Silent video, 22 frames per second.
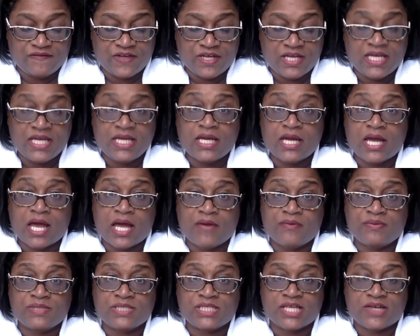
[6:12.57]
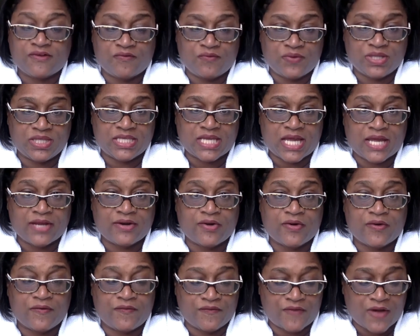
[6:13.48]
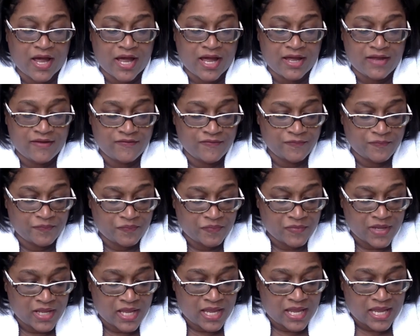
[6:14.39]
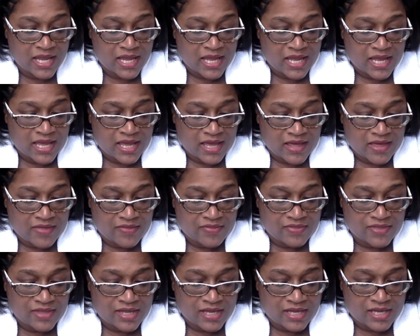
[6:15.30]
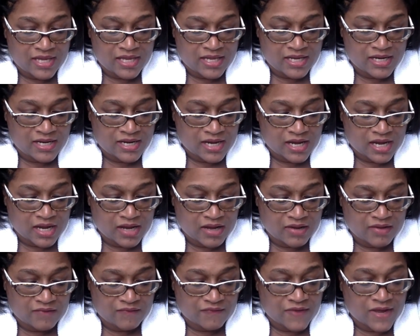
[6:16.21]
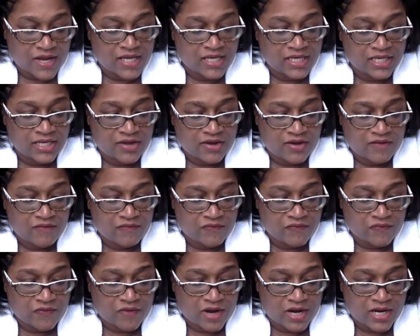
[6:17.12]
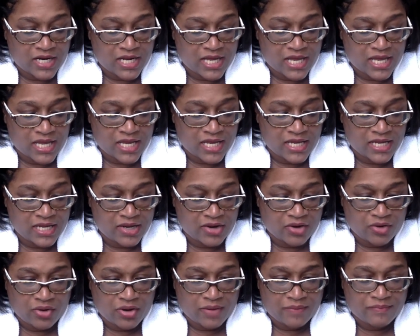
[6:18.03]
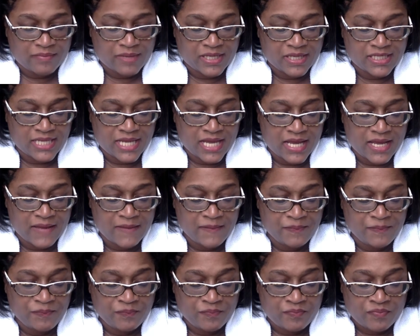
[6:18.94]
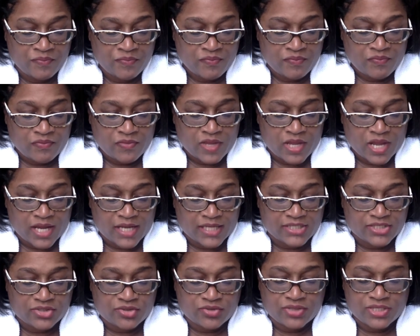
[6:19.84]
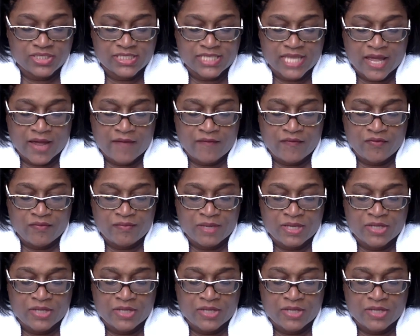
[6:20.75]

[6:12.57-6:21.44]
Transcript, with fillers: fee, I was left with $9.05. And then finally on Friday, or on Monday, I sold this out from